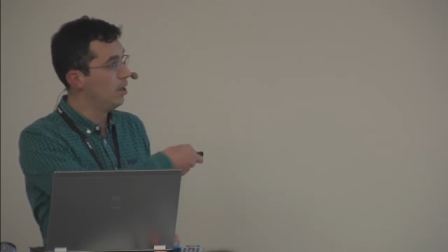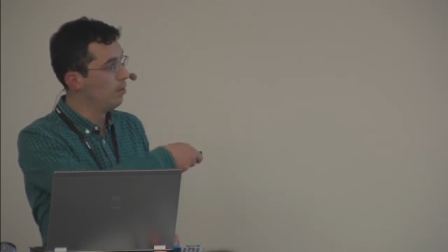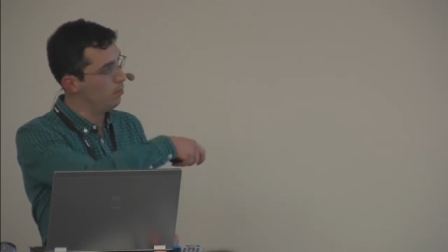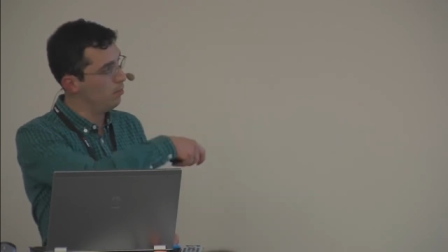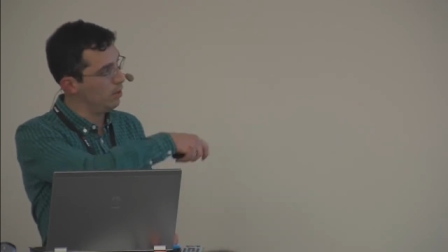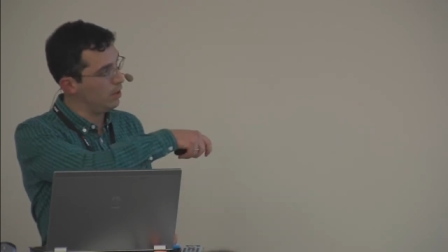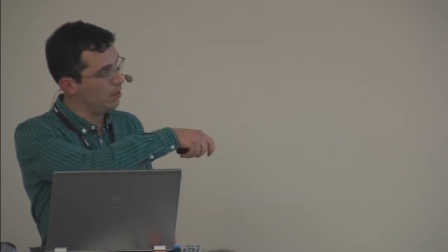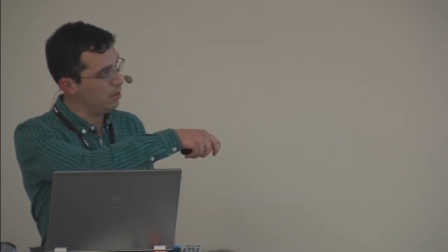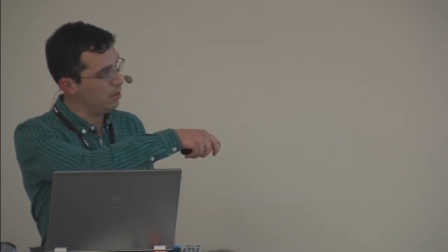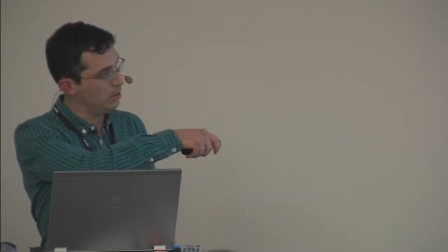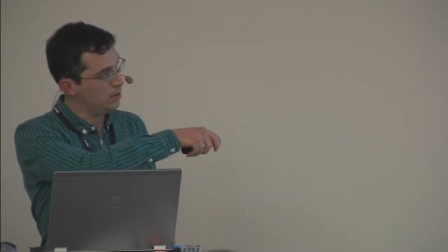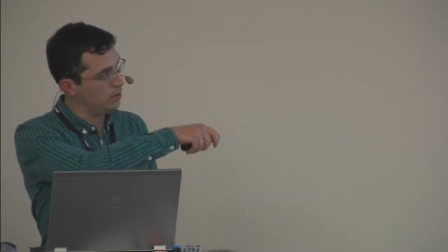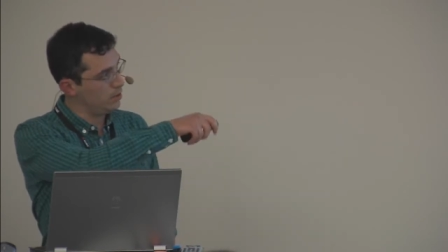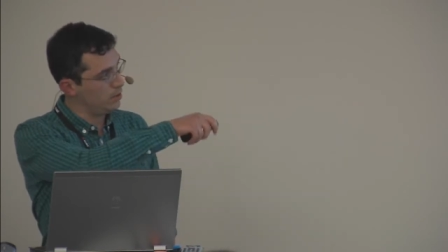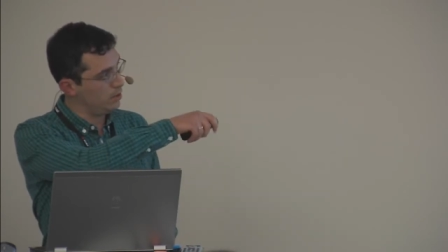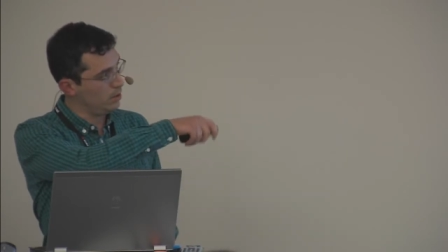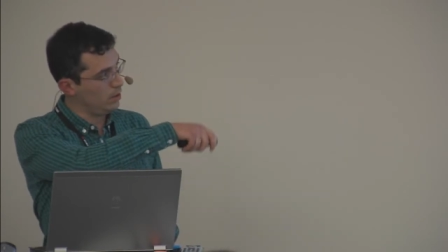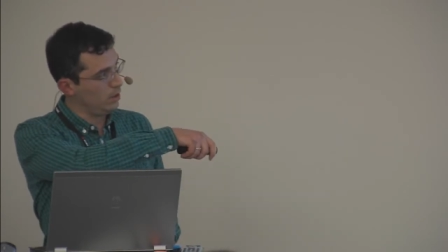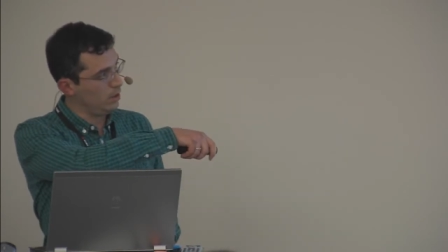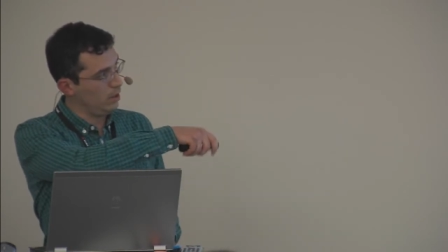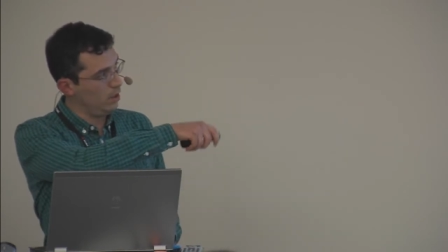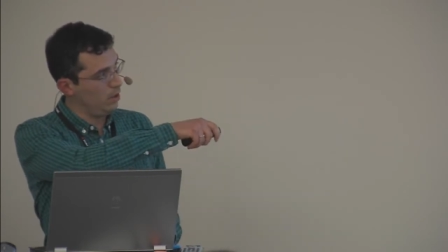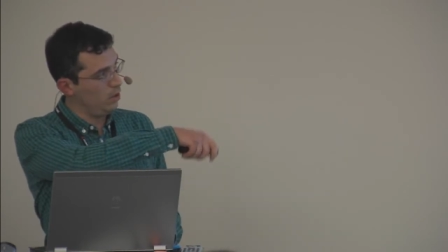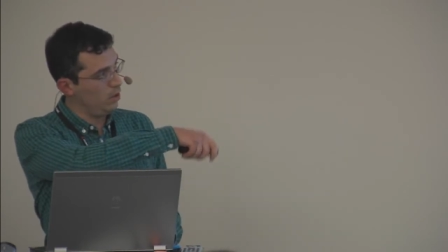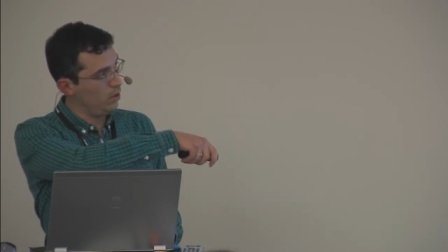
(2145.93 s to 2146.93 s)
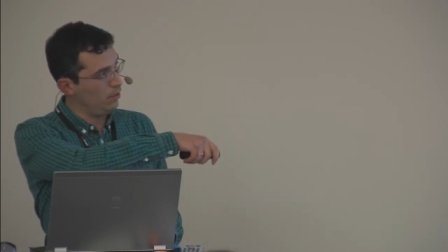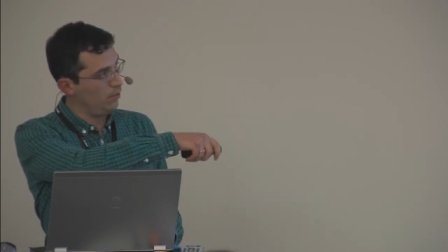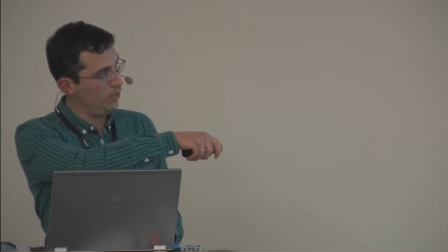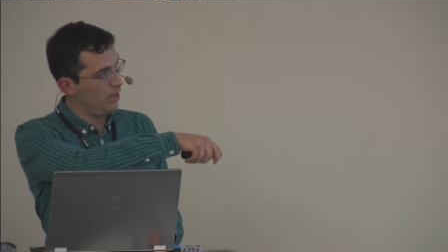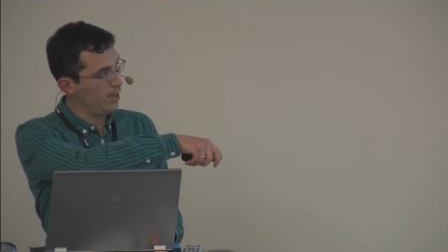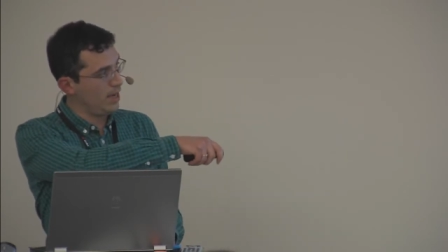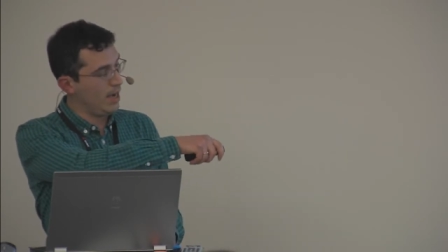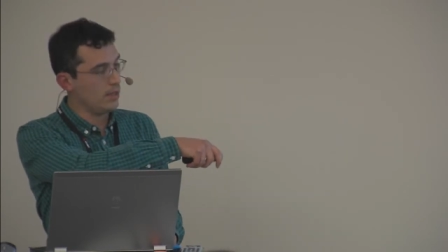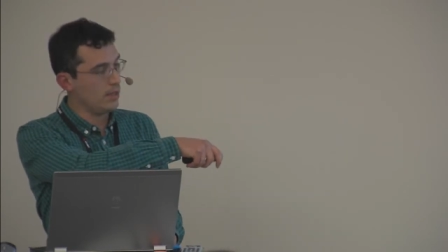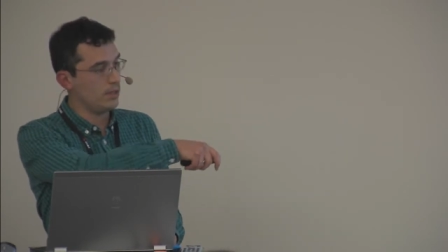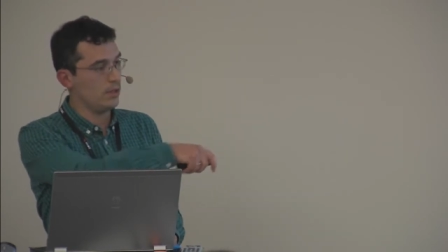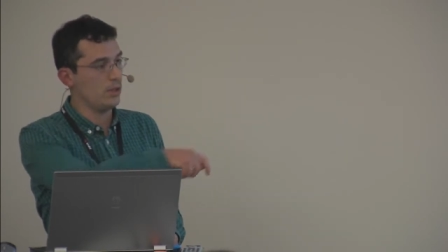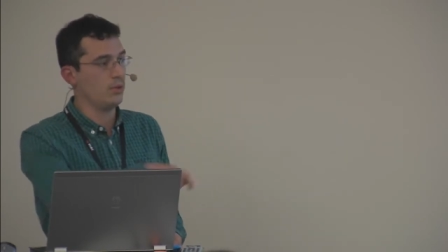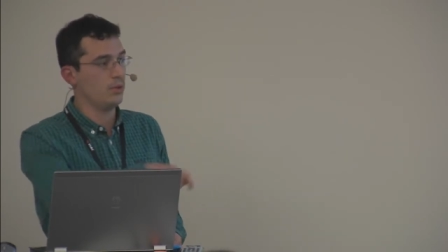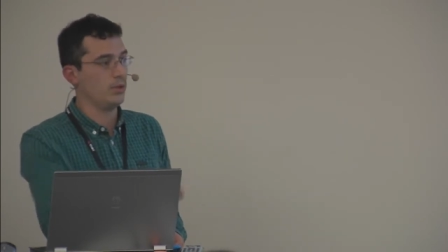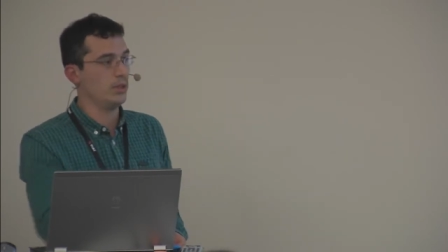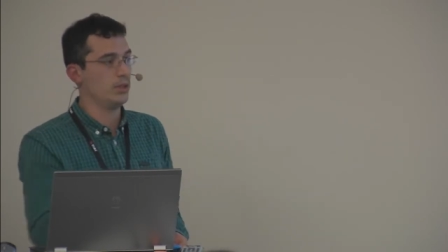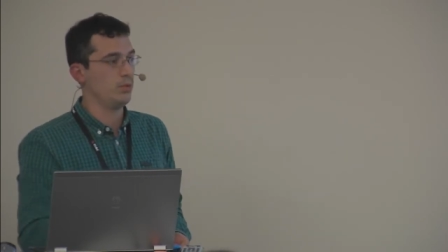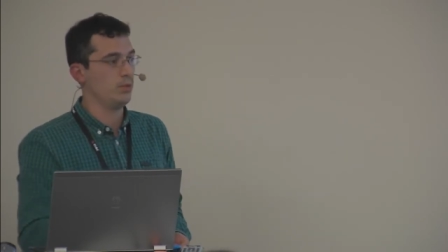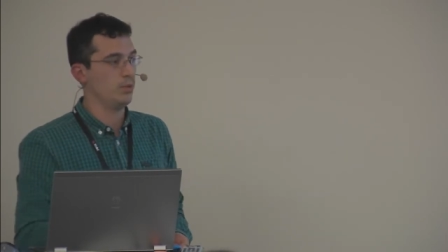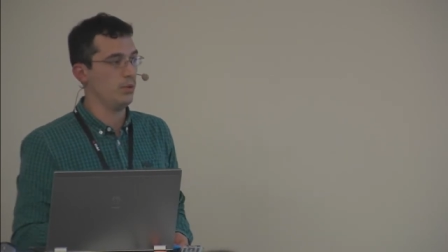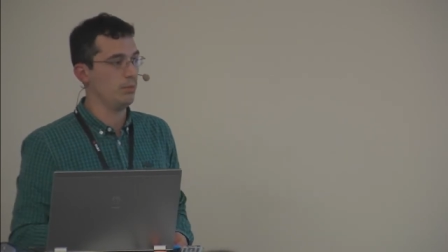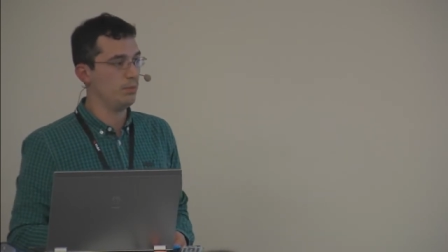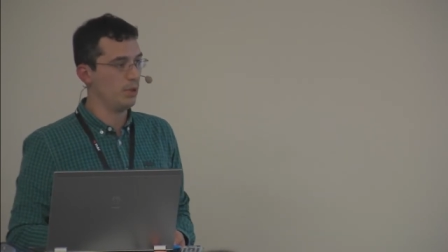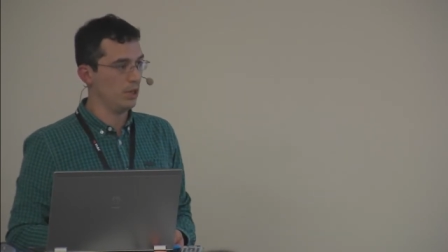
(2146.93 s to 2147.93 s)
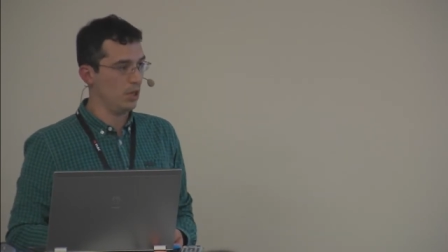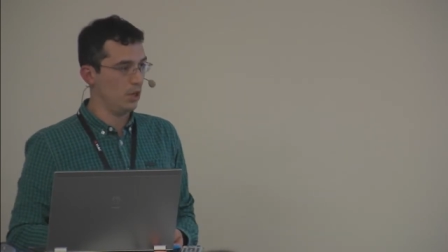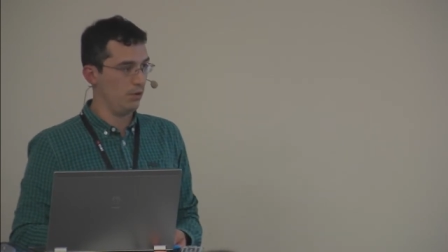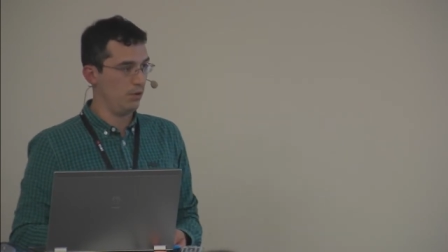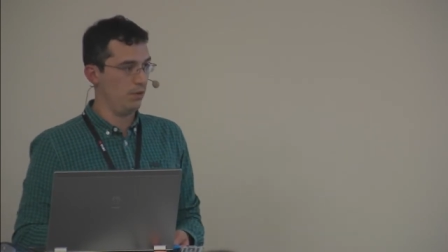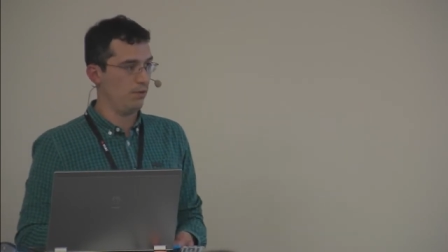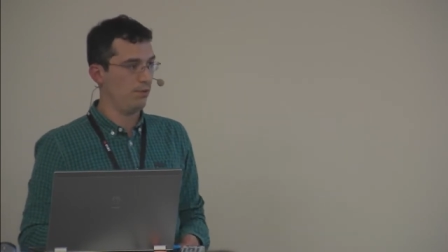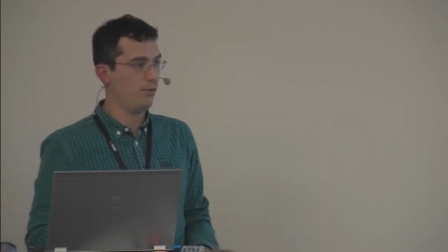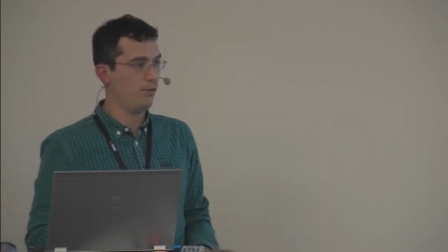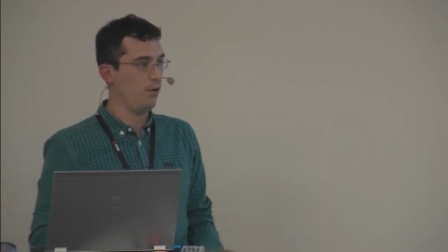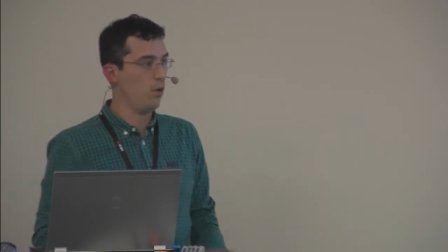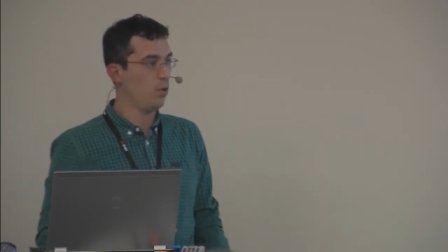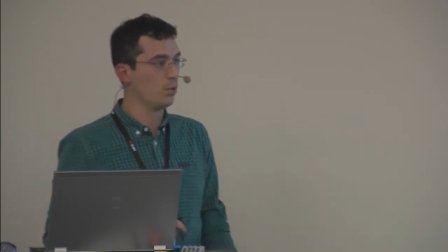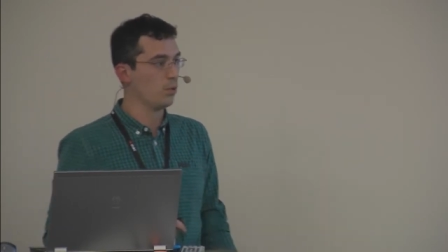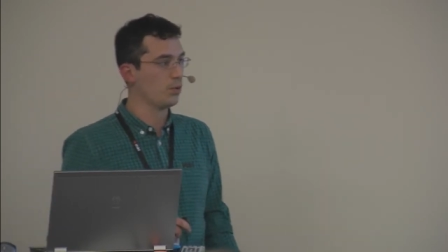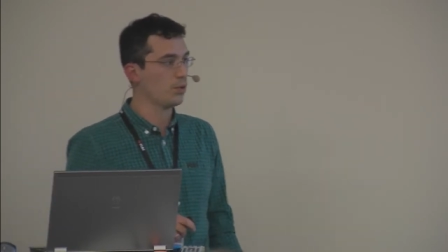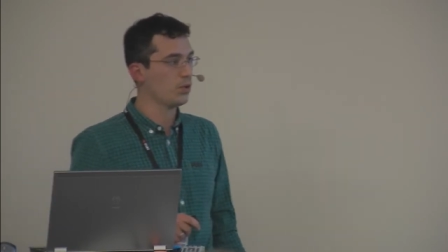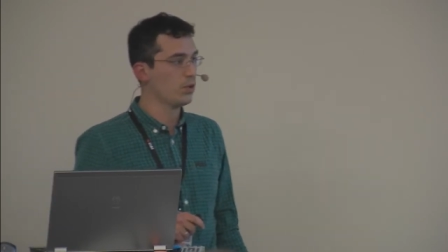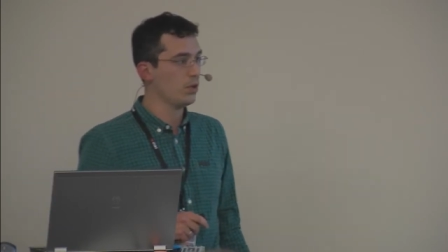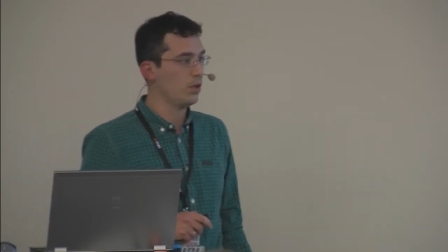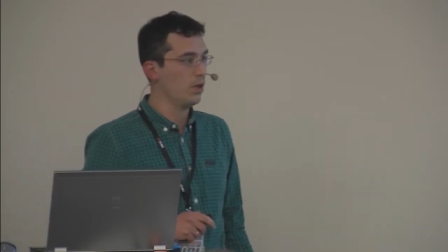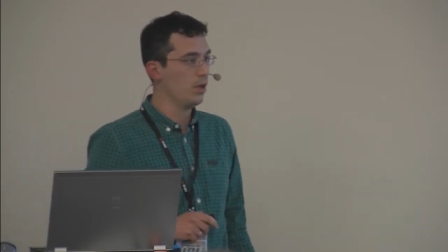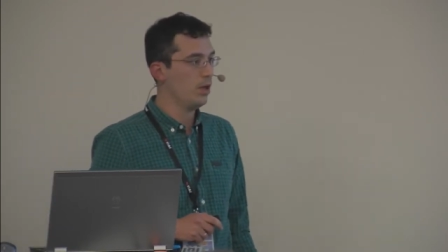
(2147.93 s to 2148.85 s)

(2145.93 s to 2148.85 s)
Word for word: because a lot of the categories were below the fold,